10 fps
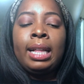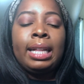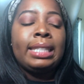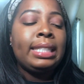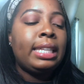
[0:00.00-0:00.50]

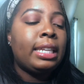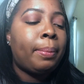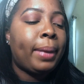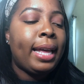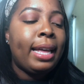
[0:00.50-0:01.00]
Let's get
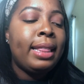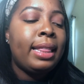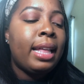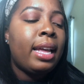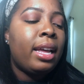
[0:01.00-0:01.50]
up
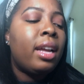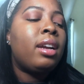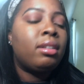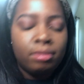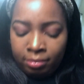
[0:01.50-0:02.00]
in there.